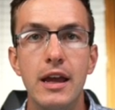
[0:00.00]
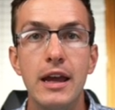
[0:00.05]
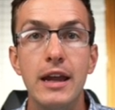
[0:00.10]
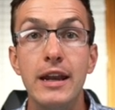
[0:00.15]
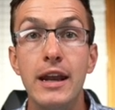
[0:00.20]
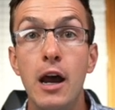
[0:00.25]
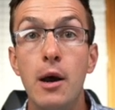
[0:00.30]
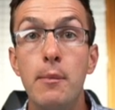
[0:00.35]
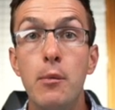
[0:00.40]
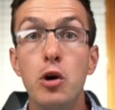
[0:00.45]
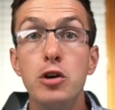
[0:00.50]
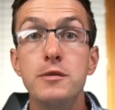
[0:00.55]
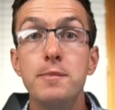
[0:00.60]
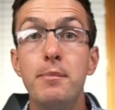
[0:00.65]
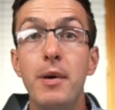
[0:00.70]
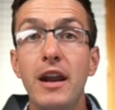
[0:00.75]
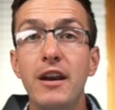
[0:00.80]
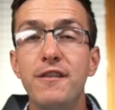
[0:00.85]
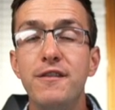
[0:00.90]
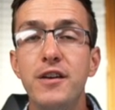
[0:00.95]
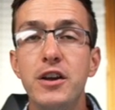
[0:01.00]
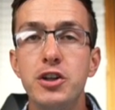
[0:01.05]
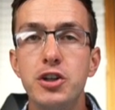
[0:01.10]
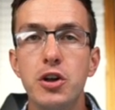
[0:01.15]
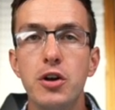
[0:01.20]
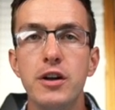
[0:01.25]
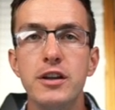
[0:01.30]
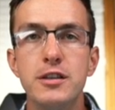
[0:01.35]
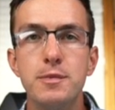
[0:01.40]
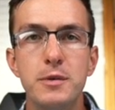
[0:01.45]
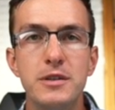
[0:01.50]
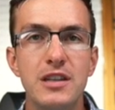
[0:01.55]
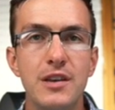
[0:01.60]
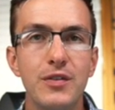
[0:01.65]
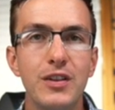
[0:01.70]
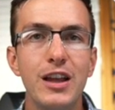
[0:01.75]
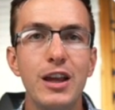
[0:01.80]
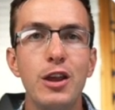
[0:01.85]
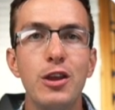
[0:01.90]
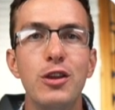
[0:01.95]
Now, most beneficiaries,
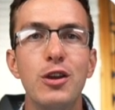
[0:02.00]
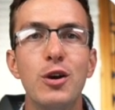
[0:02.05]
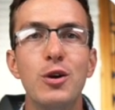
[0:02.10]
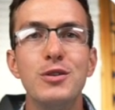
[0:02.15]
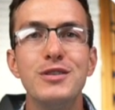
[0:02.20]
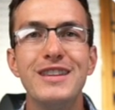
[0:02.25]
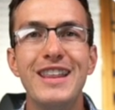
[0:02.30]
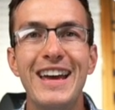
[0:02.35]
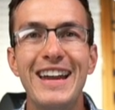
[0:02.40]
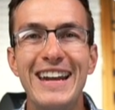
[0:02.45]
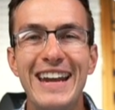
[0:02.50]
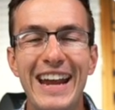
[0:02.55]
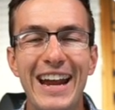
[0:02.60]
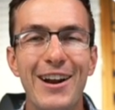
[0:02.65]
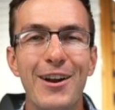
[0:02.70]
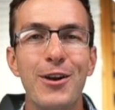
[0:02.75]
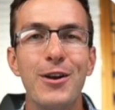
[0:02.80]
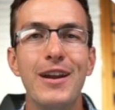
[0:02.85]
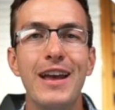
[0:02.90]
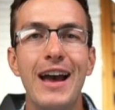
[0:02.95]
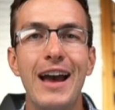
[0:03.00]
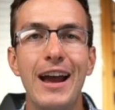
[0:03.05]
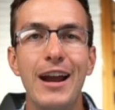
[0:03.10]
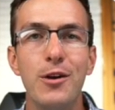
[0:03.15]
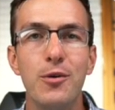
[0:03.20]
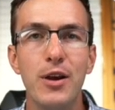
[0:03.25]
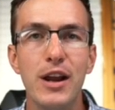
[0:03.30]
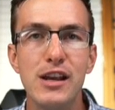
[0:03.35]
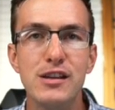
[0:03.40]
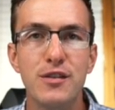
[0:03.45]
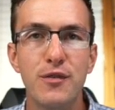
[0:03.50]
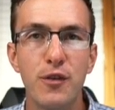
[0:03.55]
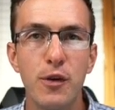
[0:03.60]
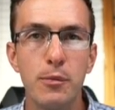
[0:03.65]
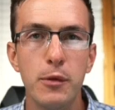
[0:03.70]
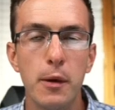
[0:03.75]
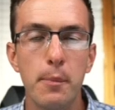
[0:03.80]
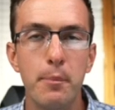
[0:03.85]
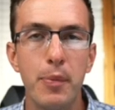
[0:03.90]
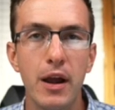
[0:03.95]
specifically those that inherit IRAs from
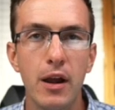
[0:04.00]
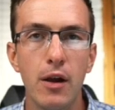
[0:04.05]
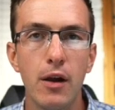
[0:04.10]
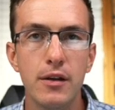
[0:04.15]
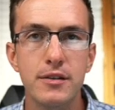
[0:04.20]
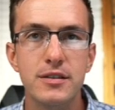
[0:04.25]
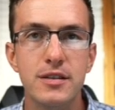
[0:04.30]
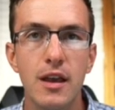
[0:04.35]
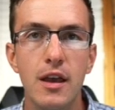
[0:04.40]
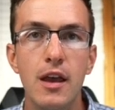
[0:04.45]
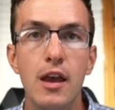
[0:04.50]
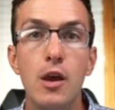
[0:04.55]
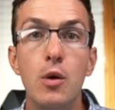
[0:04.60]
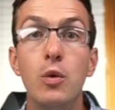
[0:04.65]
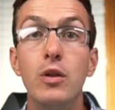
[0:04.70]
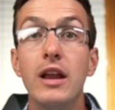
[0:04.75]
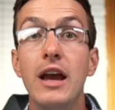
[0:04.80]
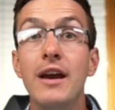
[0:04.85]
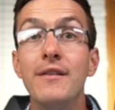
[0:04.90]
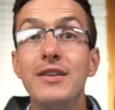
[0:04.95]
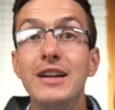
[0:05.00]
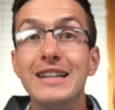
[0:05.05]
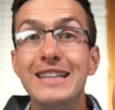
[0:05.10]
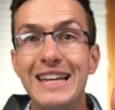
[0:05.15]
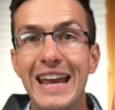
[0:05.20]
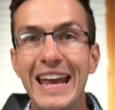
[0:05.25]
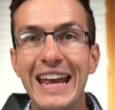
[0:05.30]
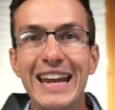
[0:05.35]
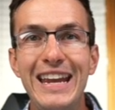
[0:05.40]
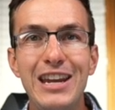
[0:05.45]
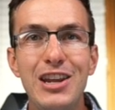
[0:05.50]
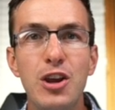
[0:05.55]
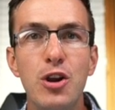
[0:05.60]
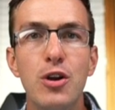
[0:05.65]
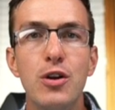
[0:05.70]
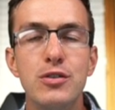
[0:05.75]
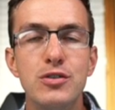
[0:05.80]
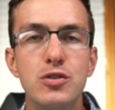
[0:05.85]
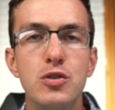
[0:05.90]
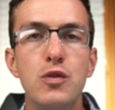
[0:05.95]
their parents, will have 10
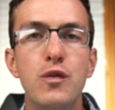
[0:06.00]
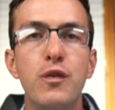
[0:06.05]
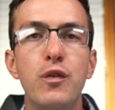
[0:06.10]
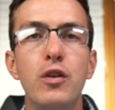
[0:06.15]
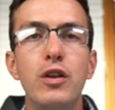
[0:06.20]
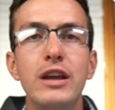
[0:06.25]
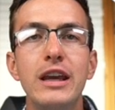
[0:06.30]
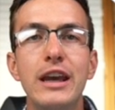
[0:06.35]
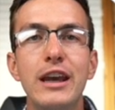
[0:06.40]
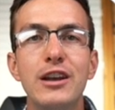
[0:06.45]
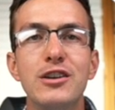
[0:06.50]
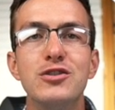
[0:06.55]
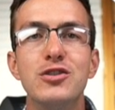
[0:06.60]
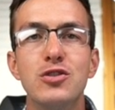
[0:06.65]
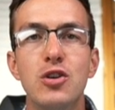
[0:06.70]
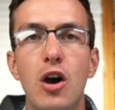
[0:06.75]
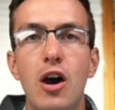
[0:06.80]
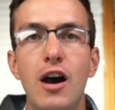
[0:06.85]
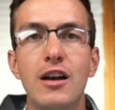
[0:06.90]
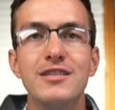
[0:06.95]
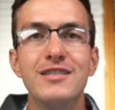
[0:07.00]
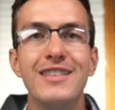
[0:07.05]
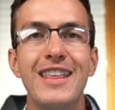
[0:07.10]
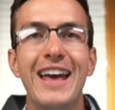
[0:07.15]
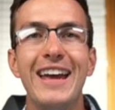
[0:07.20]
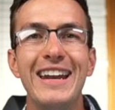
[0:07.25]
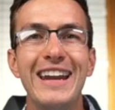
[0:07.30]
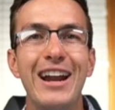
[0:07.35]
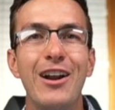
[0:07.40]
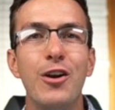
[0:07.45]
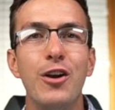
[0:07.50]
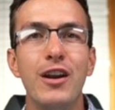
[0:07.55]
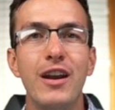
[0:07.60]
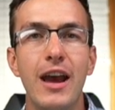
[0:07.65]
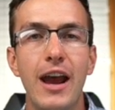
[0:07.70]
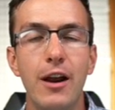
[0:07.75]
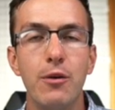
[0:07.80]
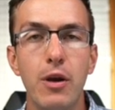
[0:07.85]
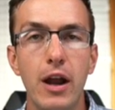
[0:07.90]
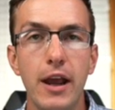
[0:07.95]
years to fully exhaust that inherited
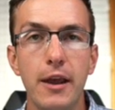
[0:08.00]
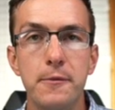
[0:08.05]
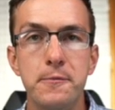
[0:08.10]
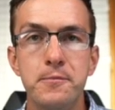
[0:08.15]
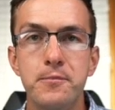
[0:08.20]
IRA,